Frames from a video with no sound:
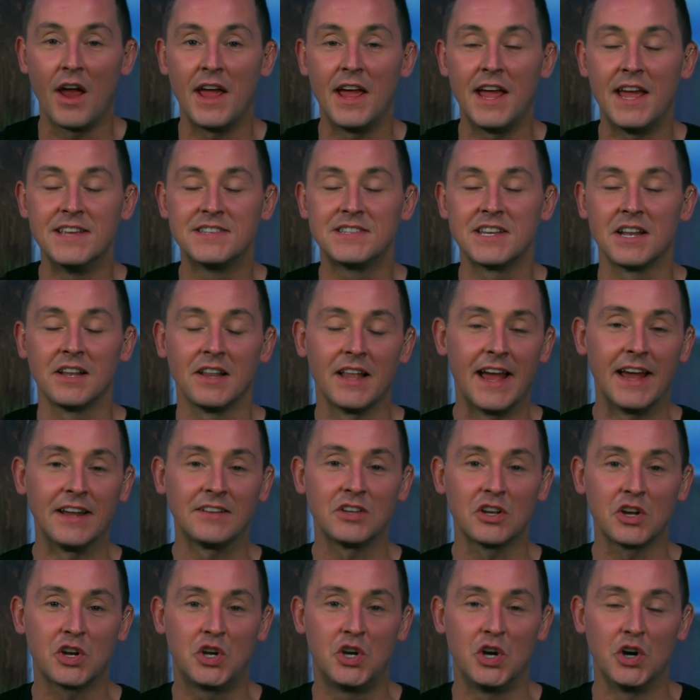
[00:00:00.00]

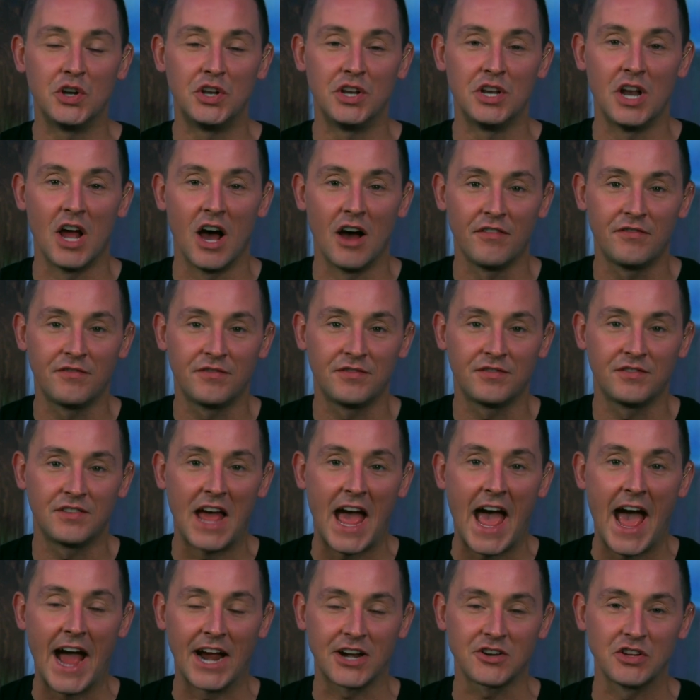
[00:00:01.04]
Atlanta good enough to
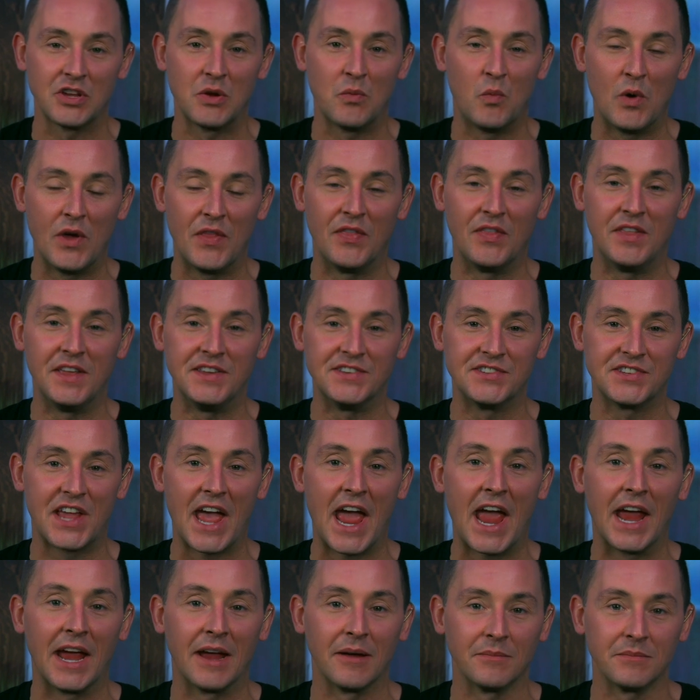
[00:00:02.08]
actually win these
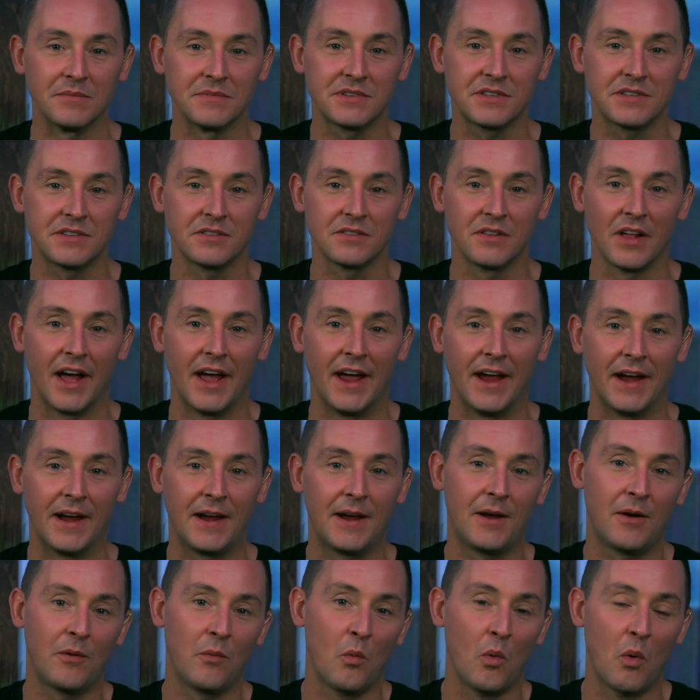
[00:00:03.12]
games? Like,
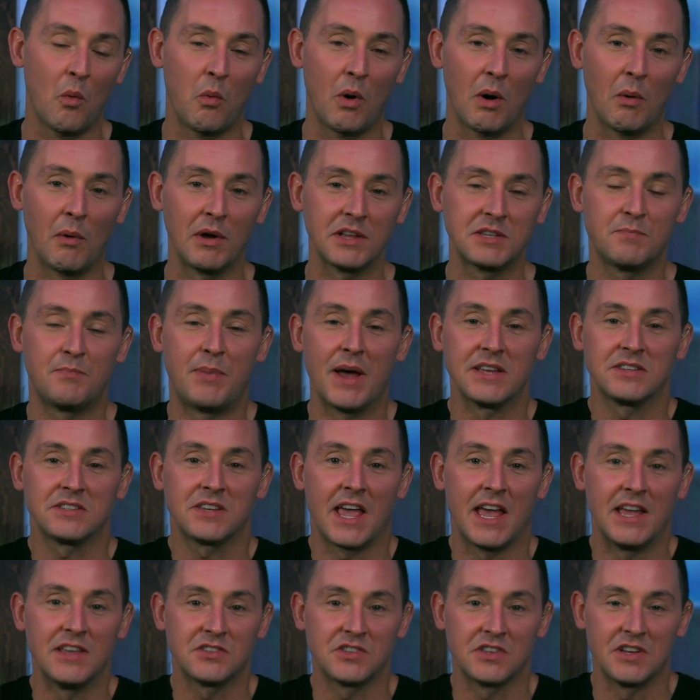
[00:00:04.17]
what's best
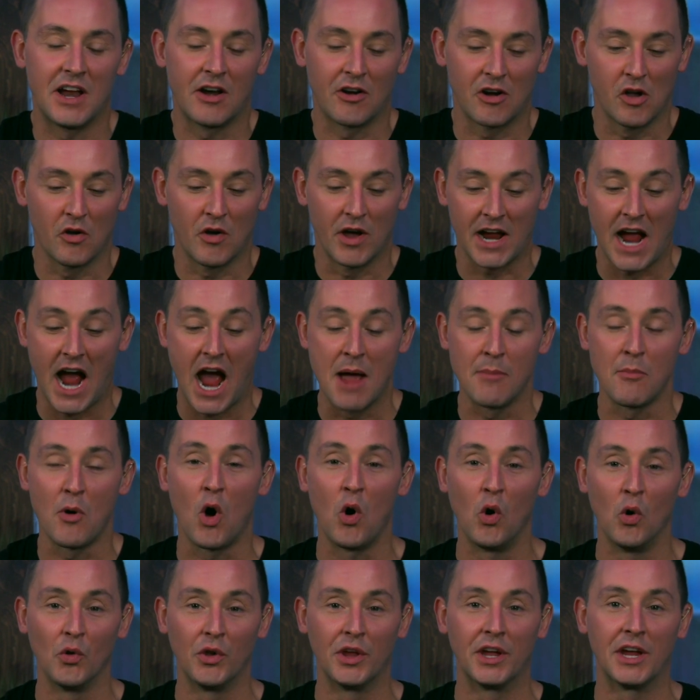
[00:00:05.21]
case scenario? Like, I'm
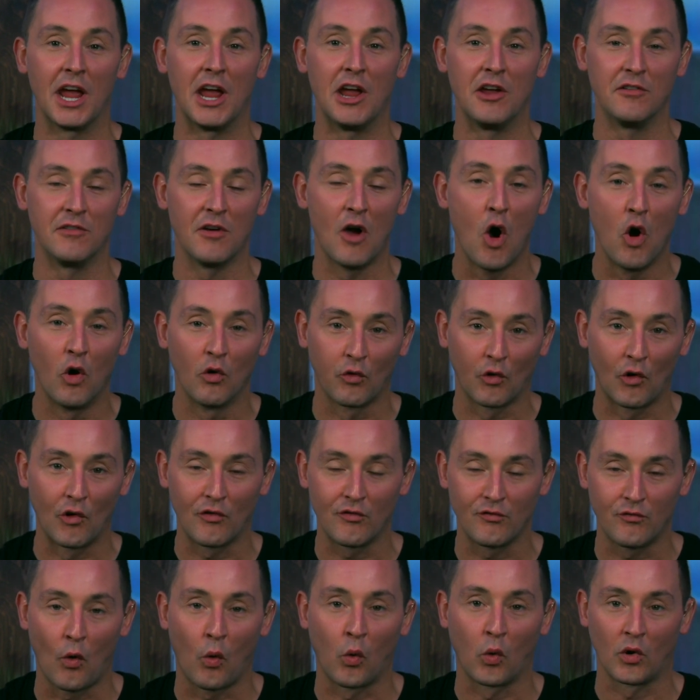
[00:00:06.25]
holding a over
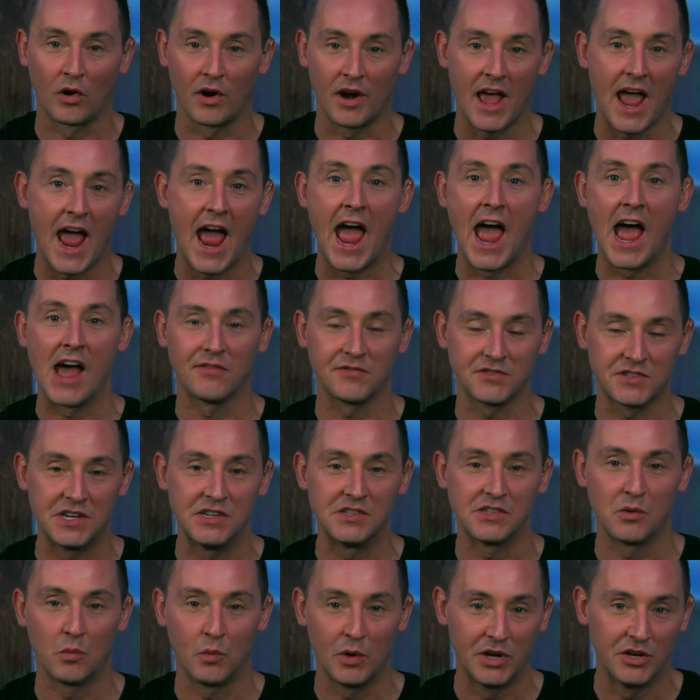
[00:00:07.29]
4.5
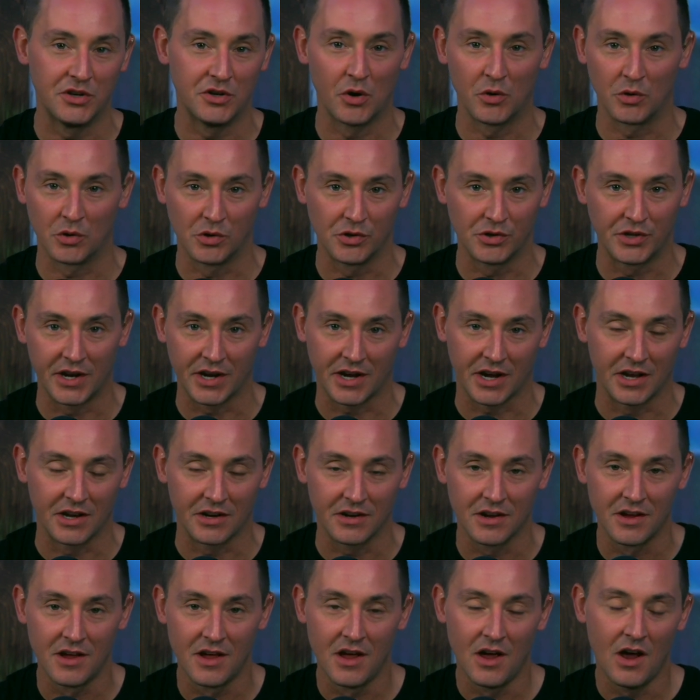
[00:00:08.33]
season win total
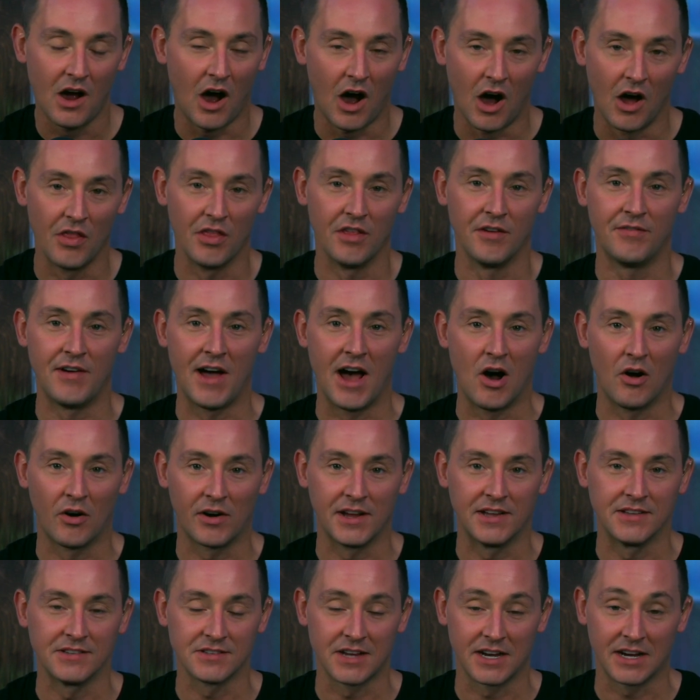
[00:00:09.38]
ticket on the
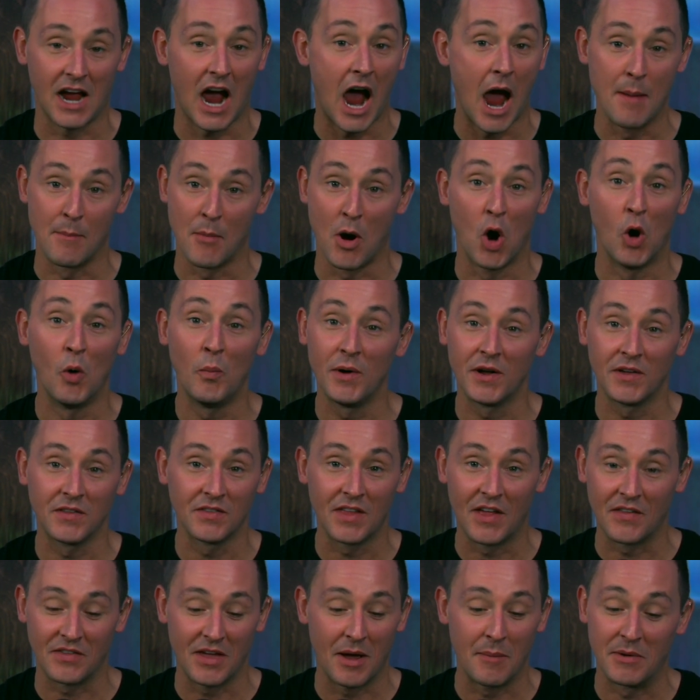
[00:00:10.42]
Falcons. Like, I'm hoping
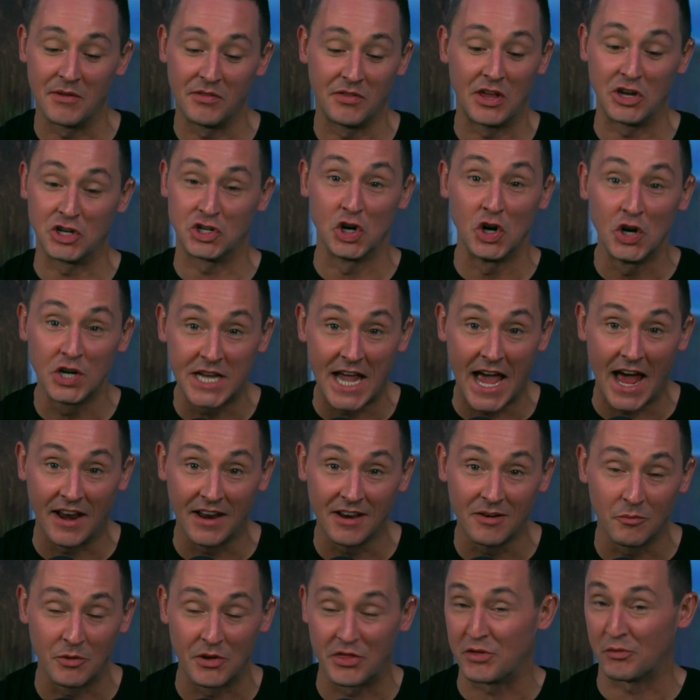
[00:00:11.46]
that, I mean, they should get
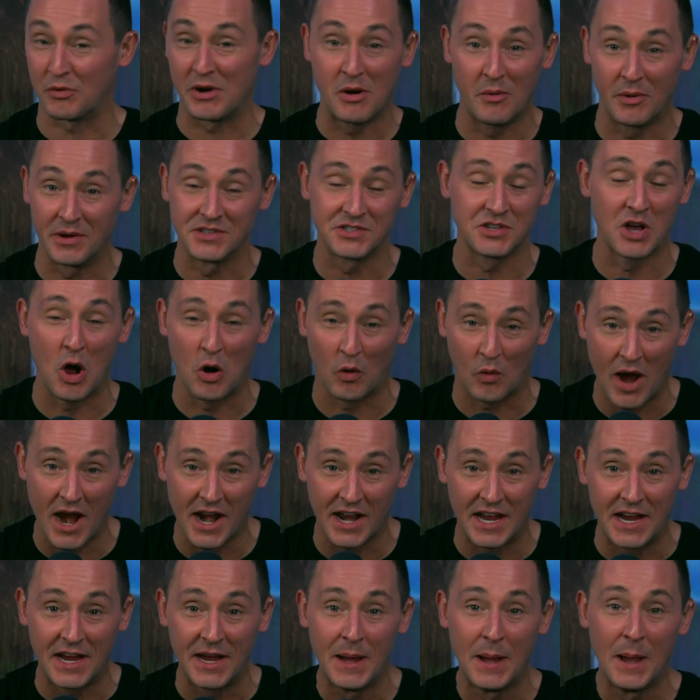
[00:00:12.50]
it with 3 wins
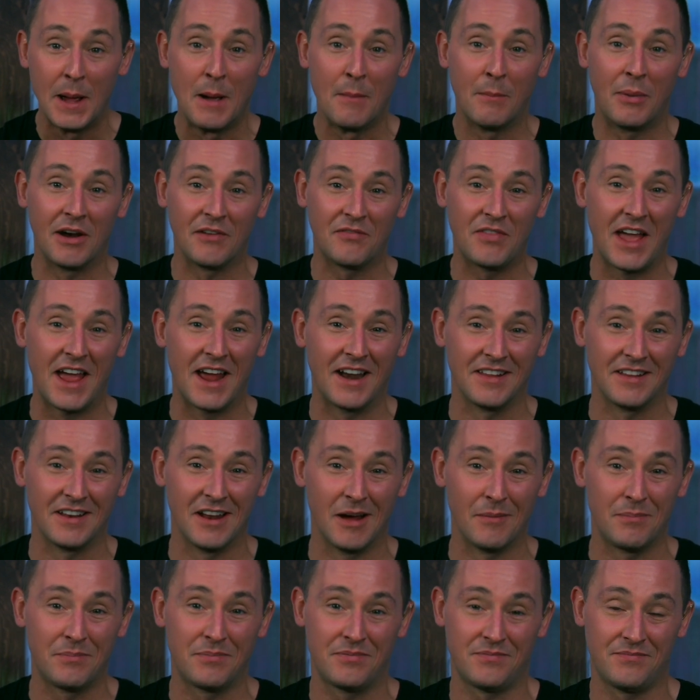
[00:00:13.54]
already, but if they ended
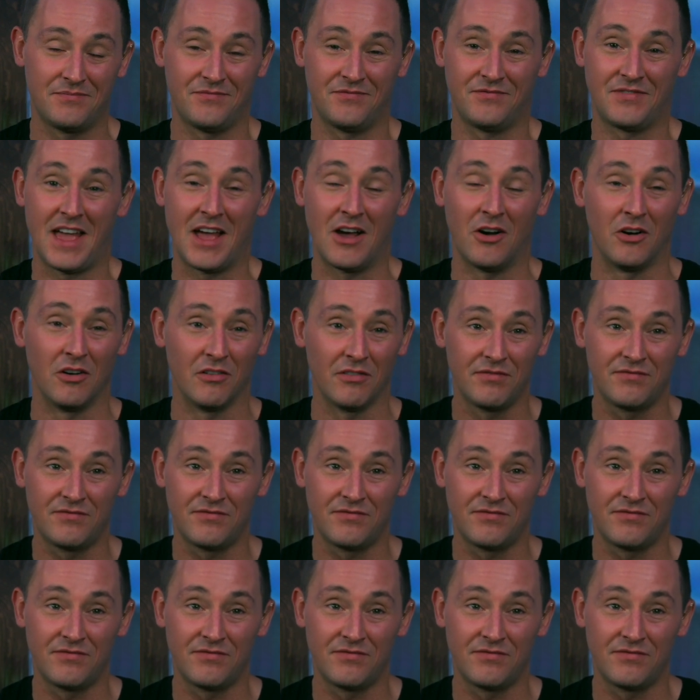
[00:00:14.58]
up, hell,